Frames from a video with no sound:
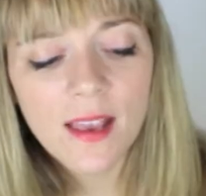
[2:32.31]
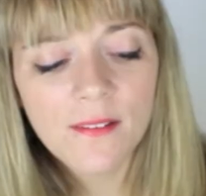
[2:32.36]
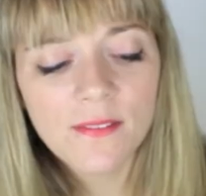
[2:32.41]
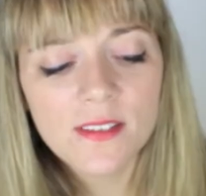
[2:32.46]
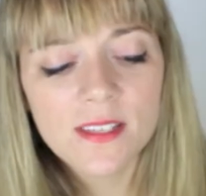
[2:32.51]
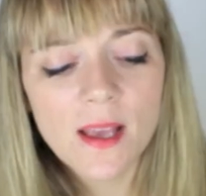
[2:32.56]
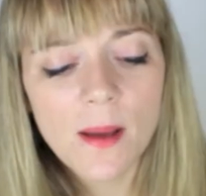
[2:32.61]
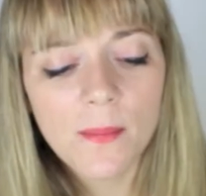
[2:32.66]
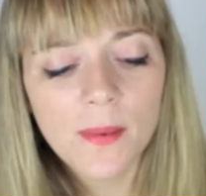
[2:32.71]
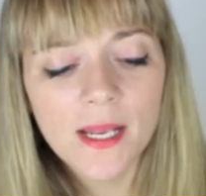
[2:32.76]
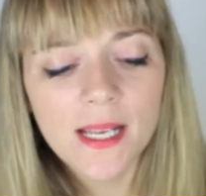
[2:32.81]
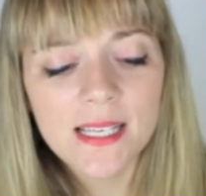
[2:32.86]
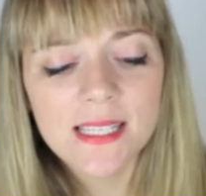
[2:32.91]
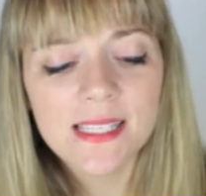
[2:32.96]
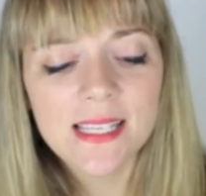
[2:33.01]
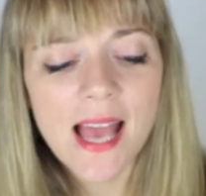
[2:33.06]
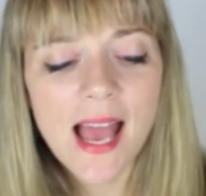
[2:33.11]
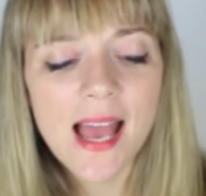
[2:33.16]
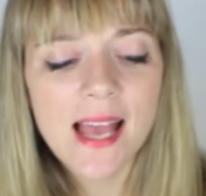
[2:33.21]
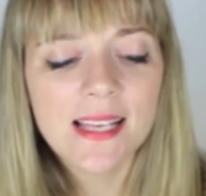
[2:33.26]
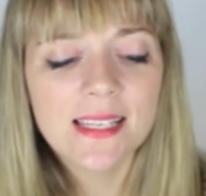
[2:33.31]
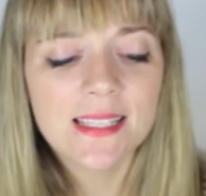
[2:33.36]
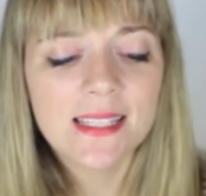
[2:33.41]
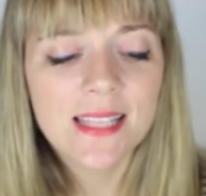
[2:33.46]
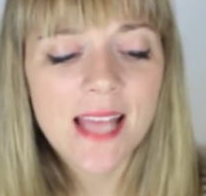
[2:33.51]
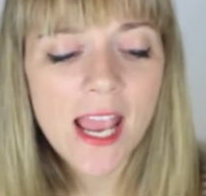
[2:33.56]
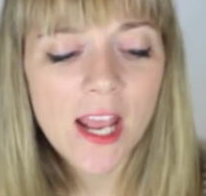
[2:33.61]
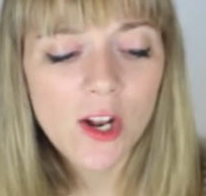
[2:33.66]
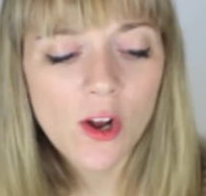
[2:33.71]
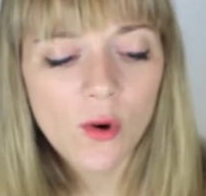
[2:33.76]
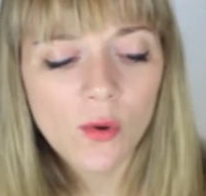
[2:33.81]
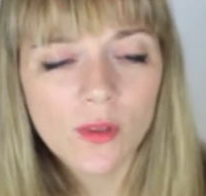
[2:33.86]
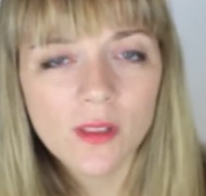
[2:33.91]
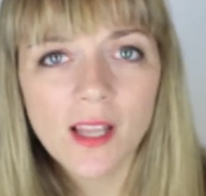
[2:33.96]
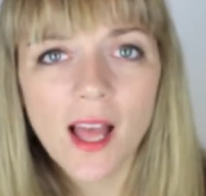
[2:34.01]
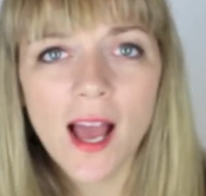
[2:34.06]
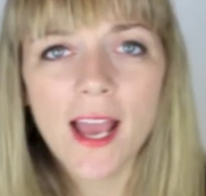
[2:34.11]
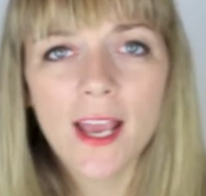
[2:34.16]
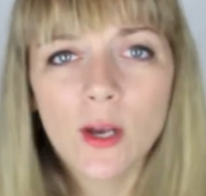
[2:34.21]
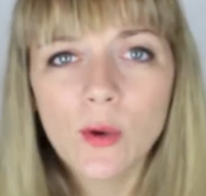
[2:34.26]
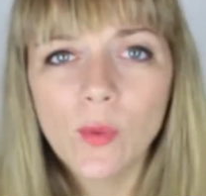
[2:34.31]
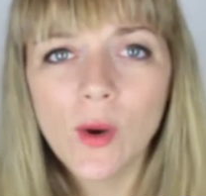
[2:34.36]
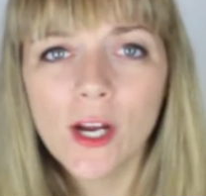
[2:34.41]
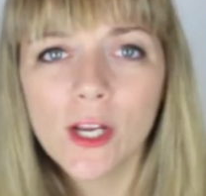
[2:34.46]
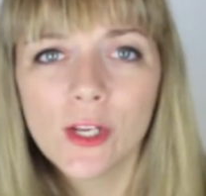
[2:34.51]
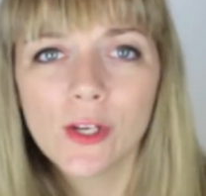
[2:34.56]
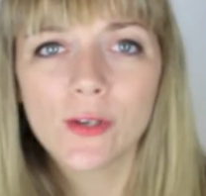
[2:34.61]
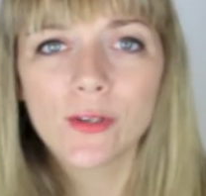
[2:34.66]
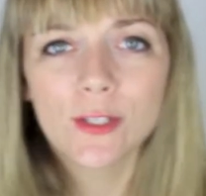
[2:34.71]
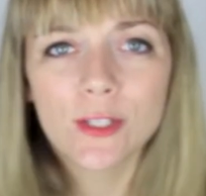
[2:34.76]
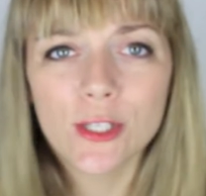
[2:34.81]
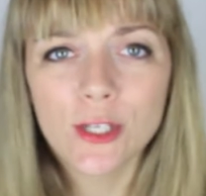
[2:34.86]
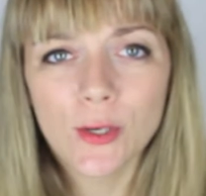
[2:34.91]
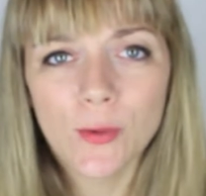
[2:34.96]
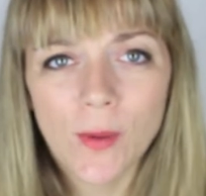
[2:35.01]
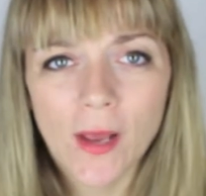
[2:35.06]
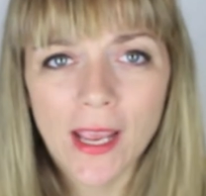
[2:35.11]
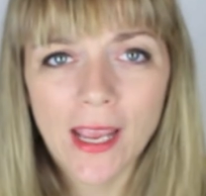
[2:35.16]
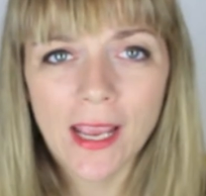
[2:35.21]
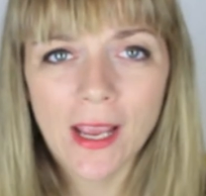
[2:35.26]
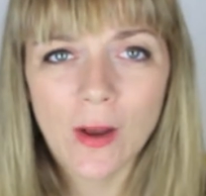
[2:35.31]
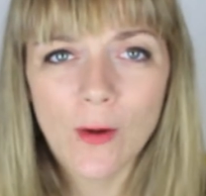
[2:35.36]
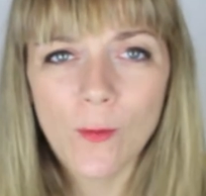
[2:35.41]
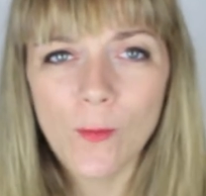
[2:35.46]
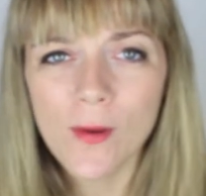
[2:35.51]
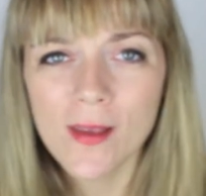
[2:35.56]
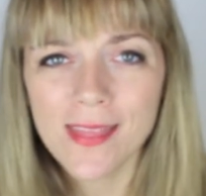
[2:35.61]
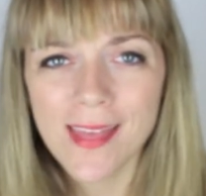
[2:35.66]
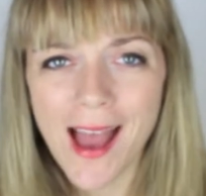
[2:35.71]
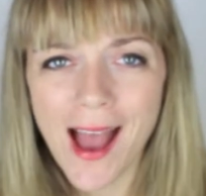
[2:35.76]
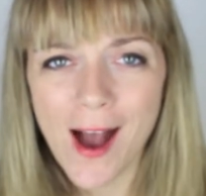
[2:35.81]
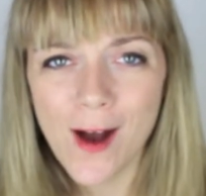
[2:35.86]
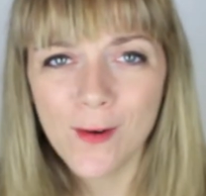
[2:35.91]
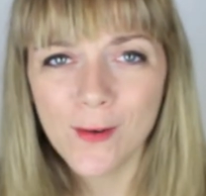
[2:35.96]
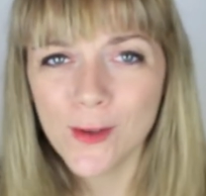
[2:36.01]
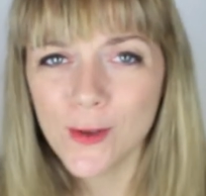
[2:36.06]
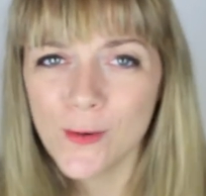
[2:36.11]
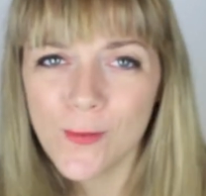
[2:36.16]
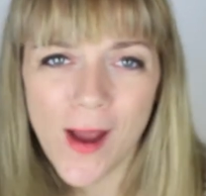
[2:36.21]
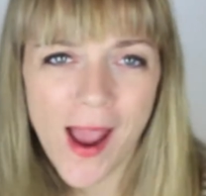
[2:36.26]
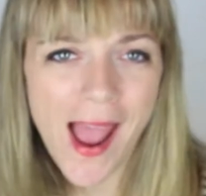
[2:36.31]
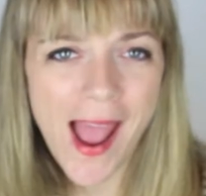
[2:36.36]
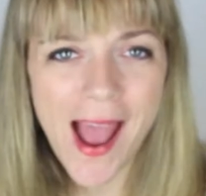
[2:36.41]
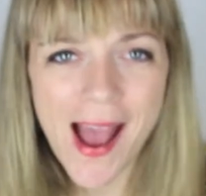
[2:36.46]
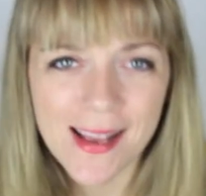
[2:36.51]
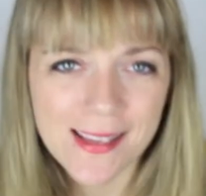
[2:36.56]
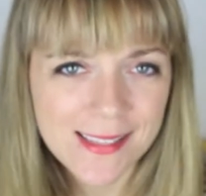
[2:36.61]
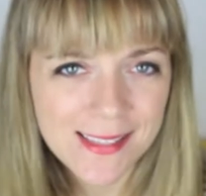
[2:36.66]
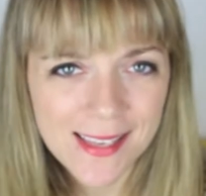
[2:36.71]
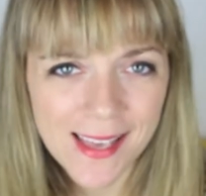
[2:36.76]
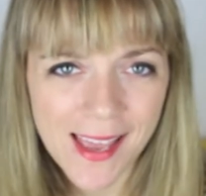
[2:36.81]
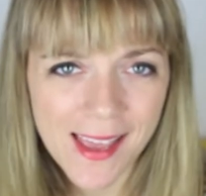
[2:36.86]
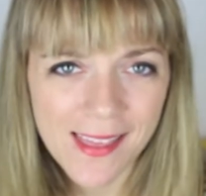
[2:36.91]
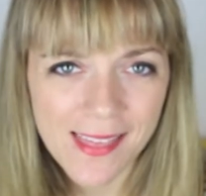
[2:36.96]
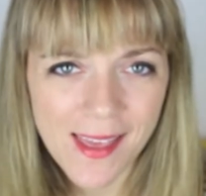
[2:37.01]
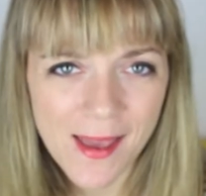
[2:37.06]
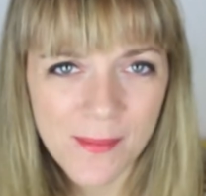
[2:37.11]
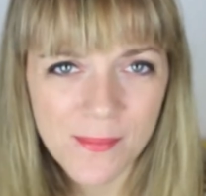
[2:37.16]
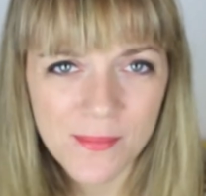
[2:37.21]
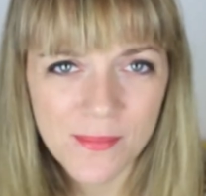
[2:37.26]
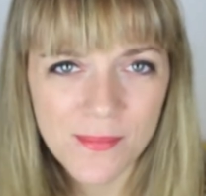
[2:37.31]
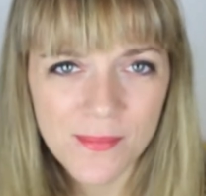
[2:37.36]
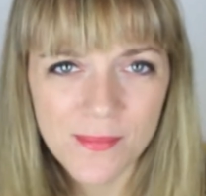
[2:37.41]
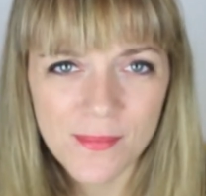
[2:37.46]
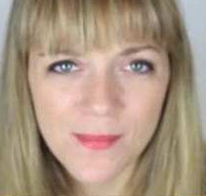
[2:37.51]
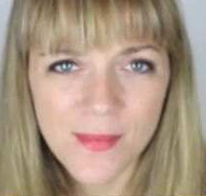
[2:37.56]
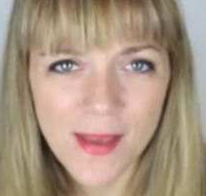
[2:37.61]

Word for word: If somebody says they don't like what you're doing without you asking them